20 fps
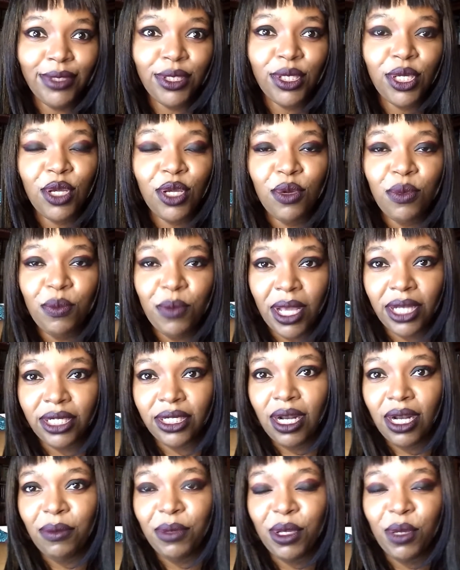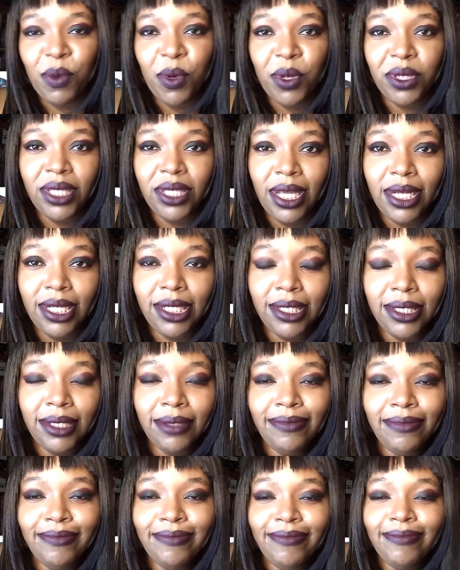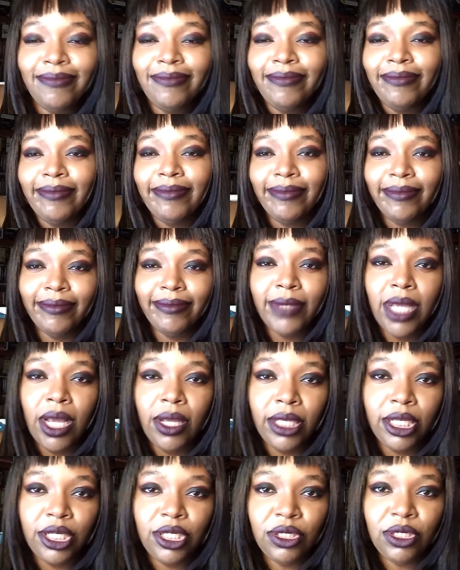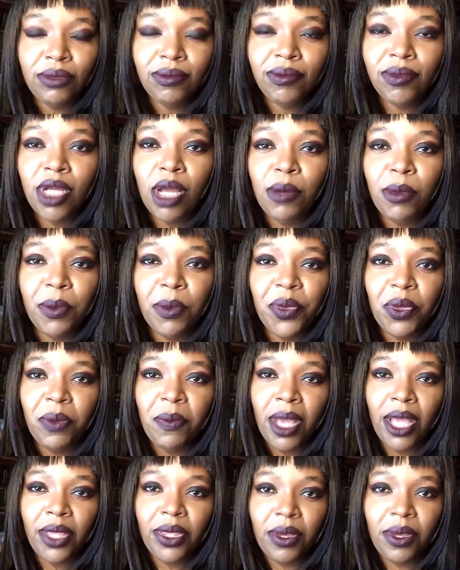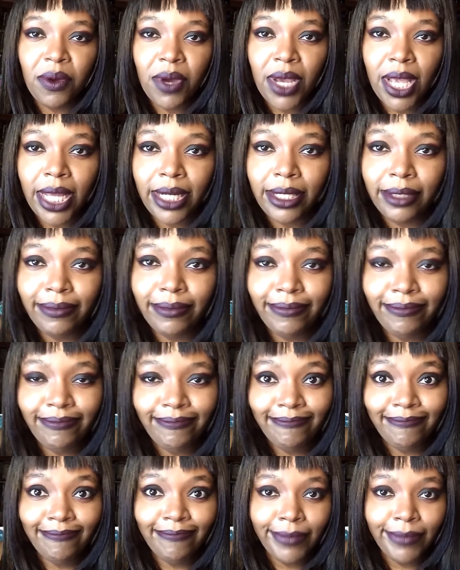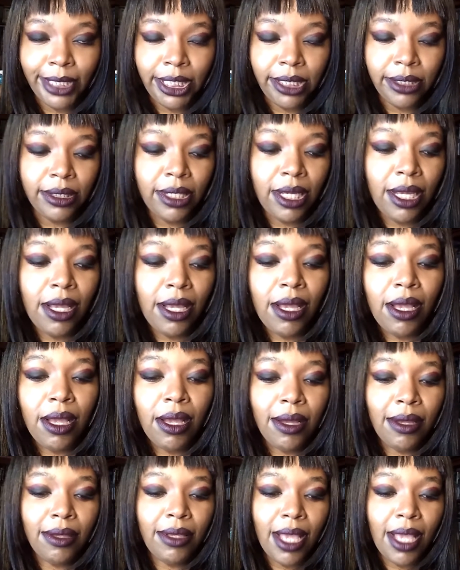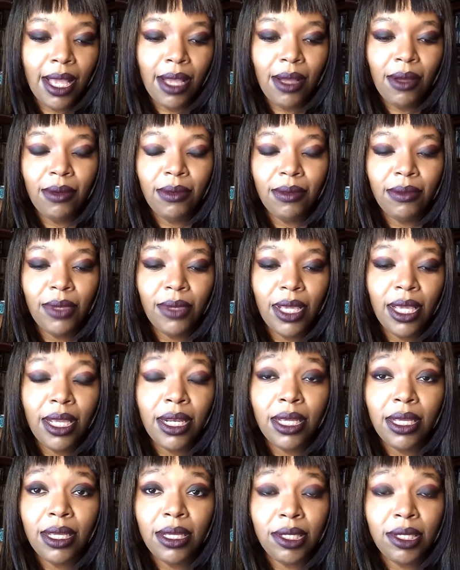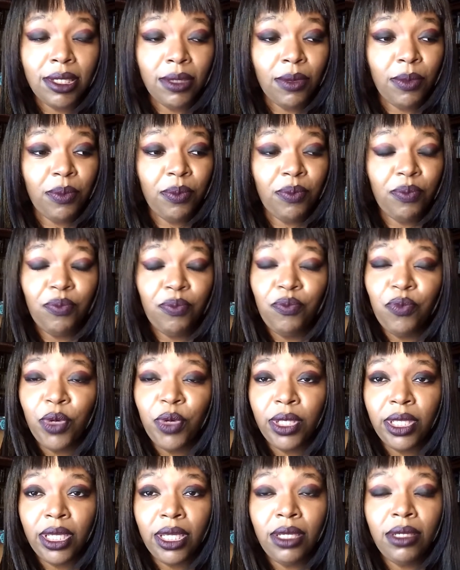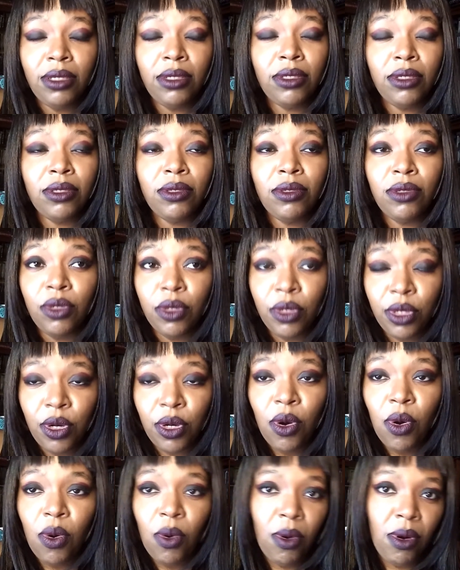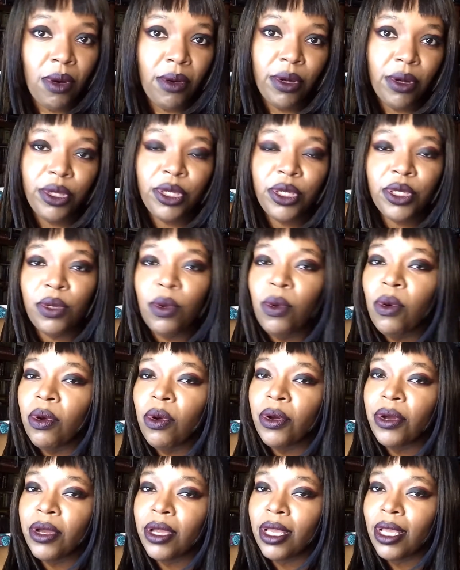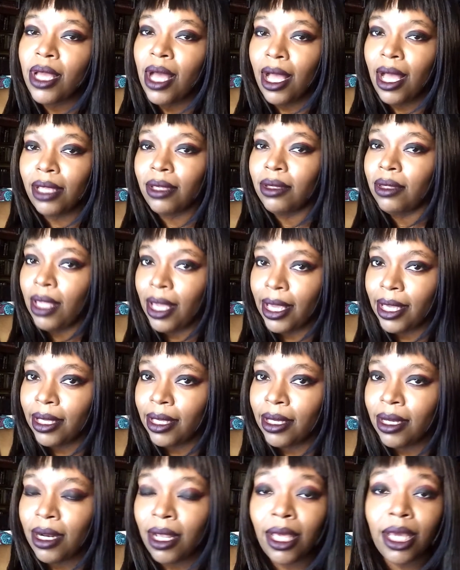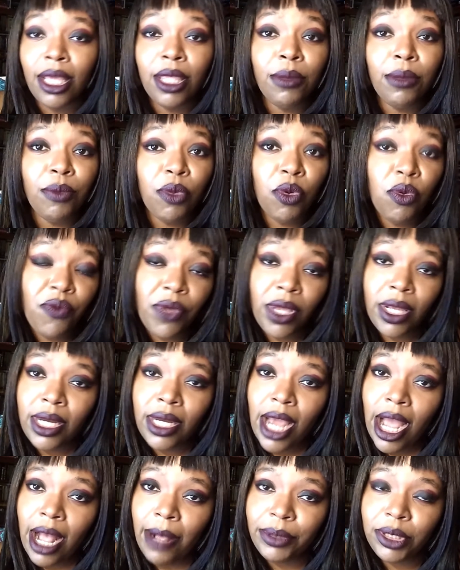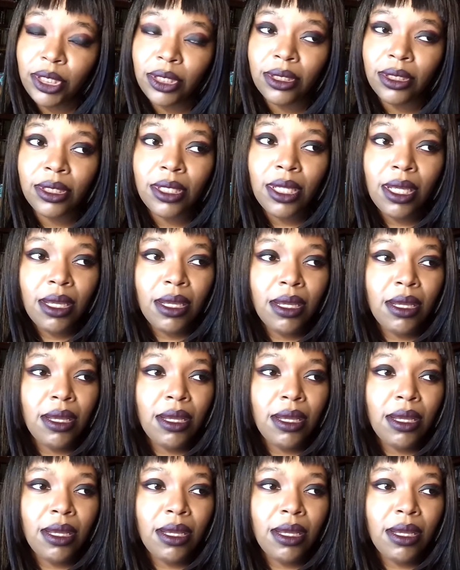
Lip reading: So you imagine how many words that is. I'll let you come up with the math in your head. Now, it is a really good horror story. I like it. I like the movie adaptation.